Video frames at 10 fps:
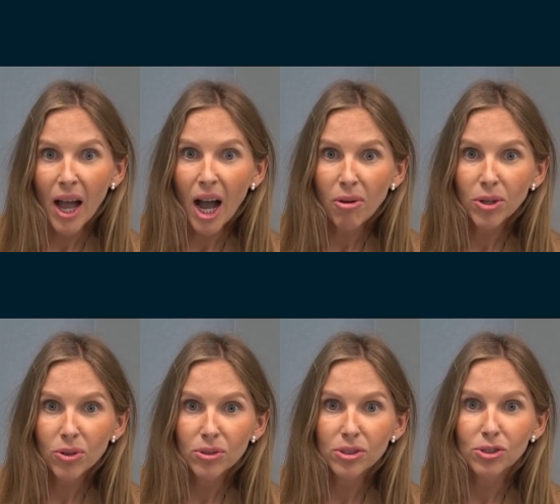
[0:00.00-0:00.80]
Our
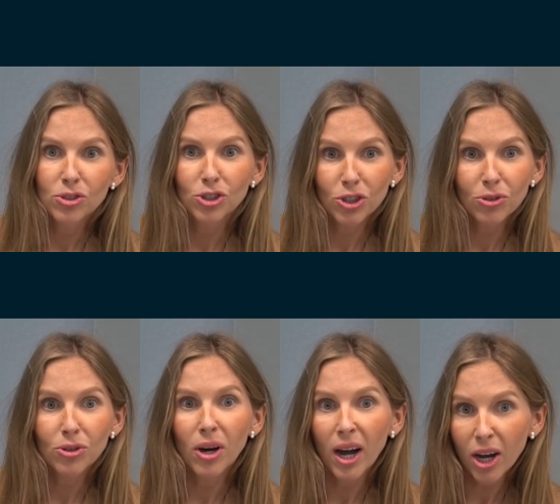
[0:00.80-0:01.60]
goal is to show
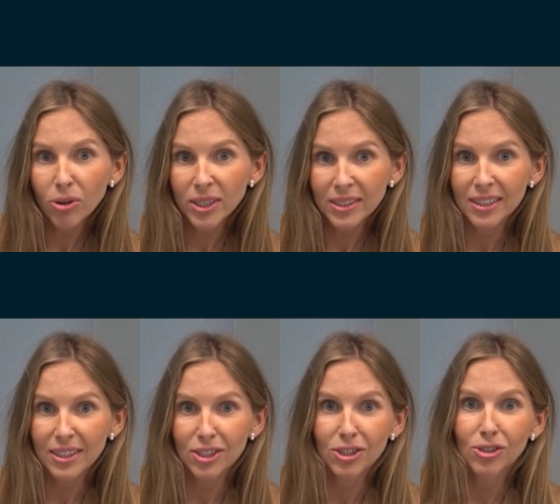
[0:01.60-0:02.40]
you how easy
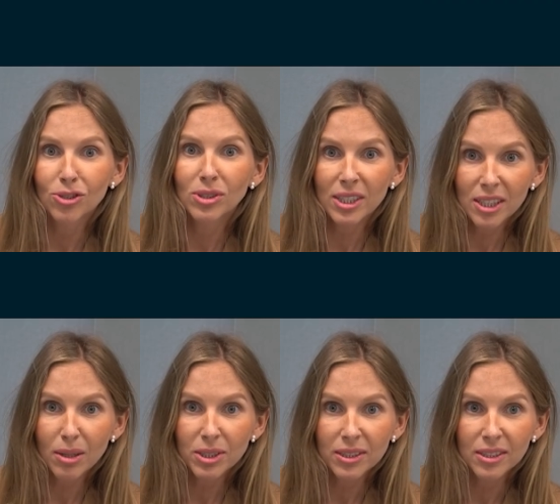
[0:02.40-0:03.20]
it is to set
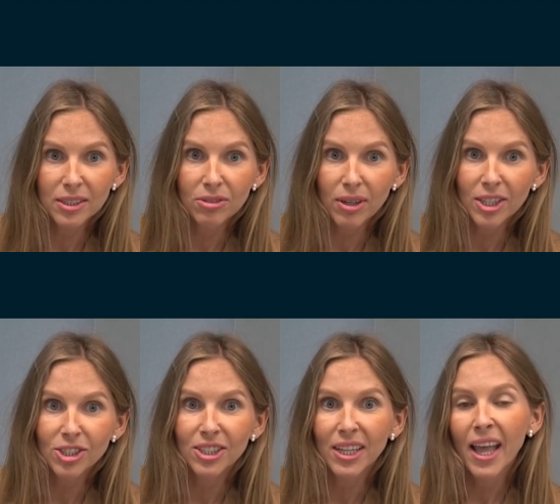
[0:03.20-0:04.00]
up this
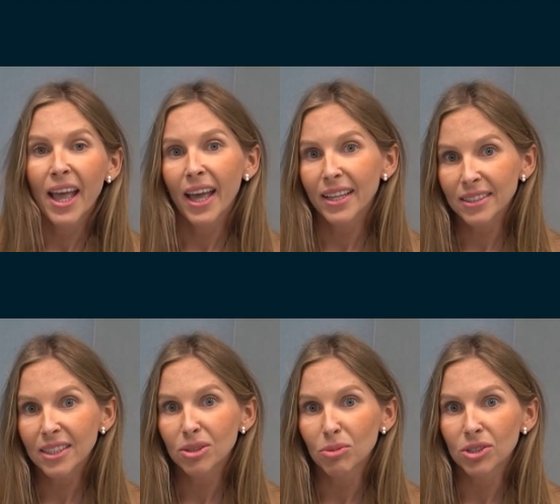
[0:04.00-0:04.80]
integration and
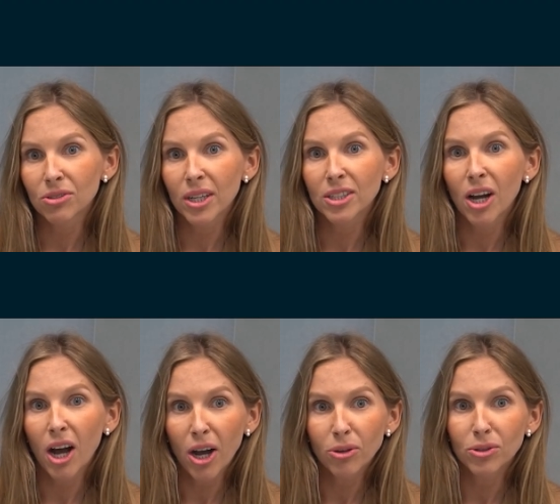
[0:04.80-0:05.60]
then demonstrate
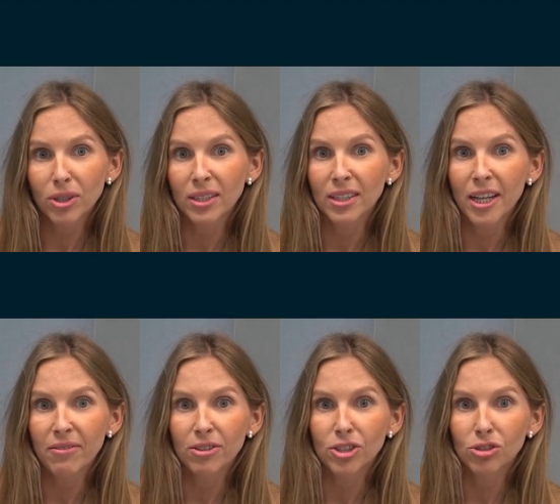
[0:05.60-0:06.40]
how you can
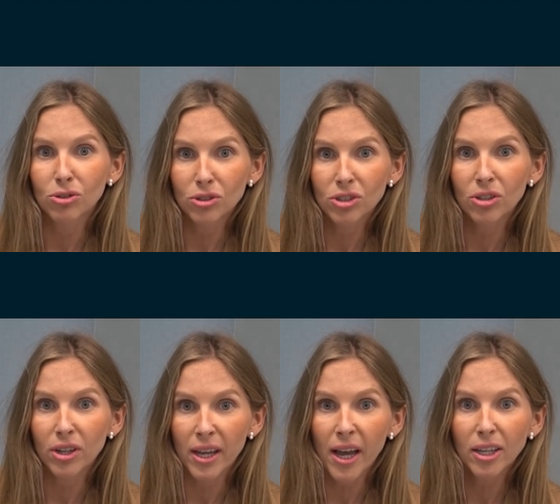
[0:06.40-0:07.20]
leverage Cursor
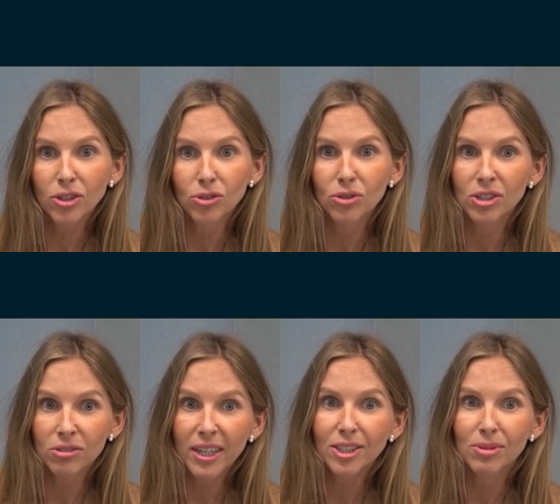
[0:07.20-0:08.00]
AI to
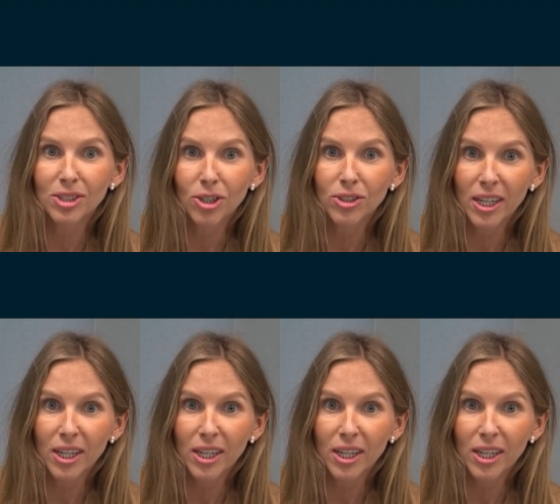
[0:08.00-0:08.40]
interact with your